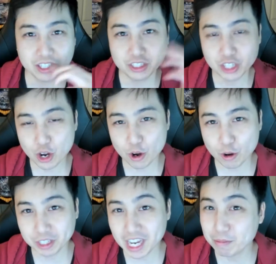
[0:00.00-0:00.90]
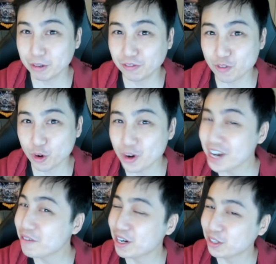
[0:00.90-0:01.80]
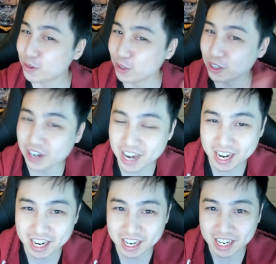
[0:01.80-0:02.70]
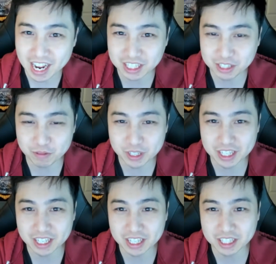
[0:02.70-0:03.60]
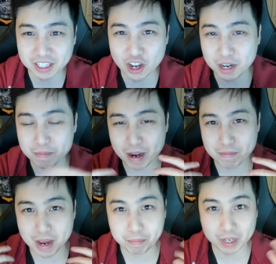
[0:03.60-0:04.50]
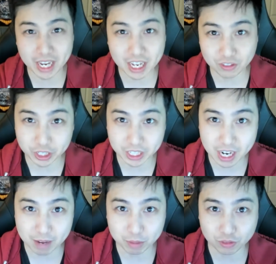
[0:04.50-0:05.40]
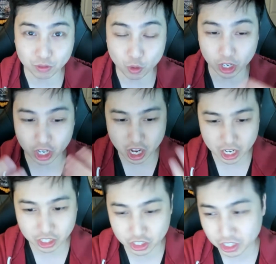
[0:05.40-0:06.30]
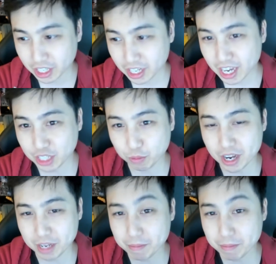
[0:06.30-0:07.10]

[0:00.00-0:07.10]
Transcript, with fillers: Yo, Diablo 4 right around the corner, and I just want to talk about my plans for Diablo 4 launch, as well as